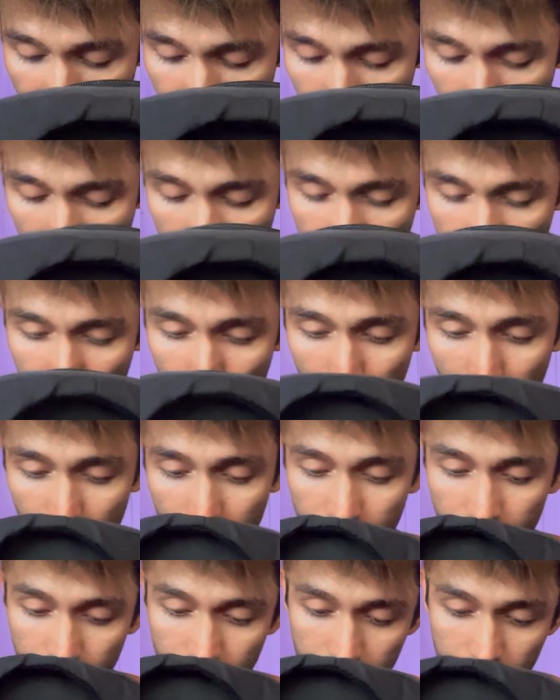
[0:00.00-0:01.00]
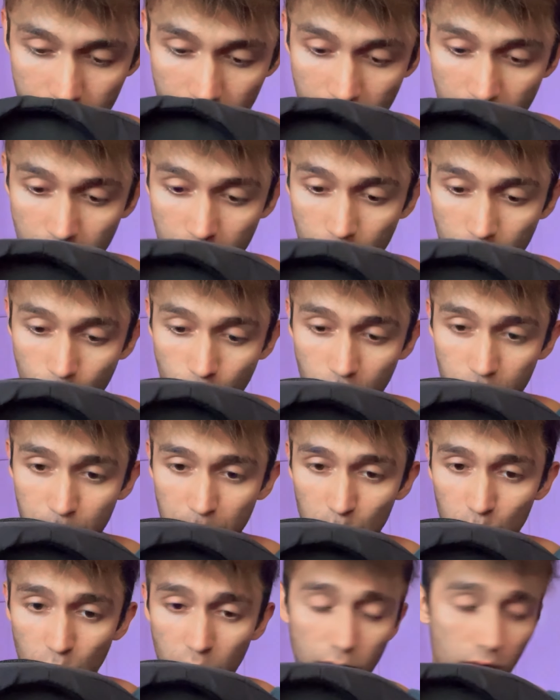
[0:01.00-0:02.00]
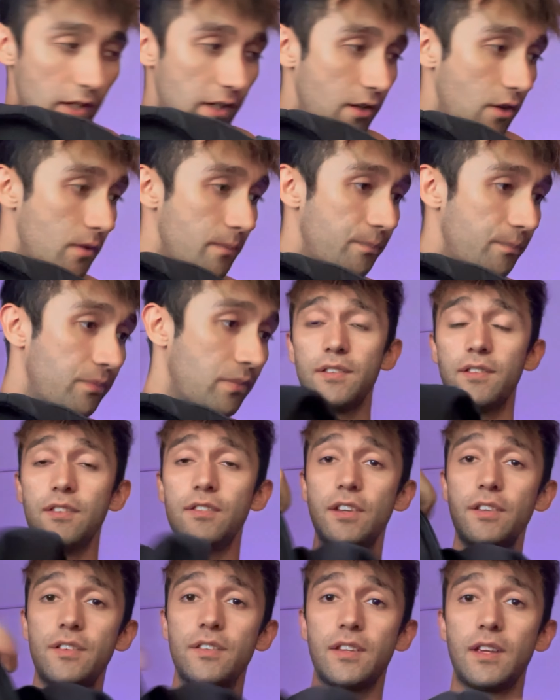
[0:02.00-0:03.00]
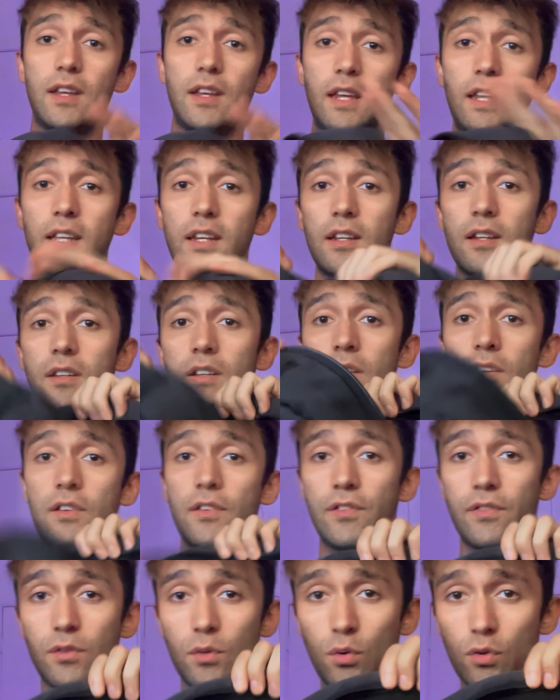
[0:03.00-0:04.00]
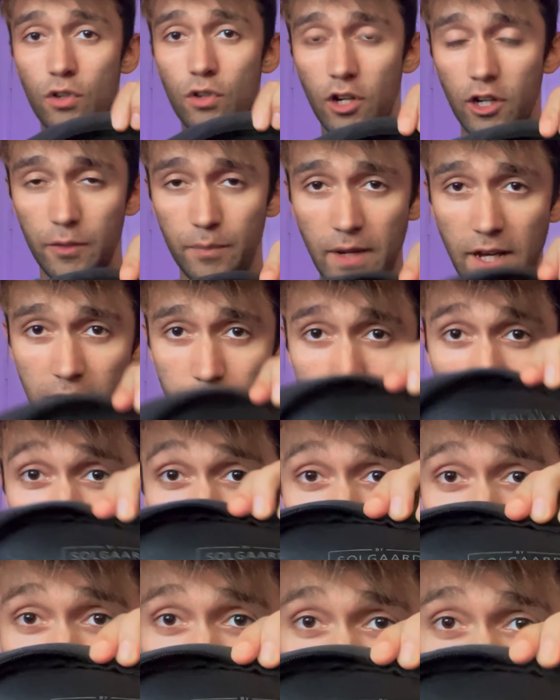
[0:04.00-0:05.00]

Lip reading: from all over the world with me wherever I go. This is just a Soul Guard backpack.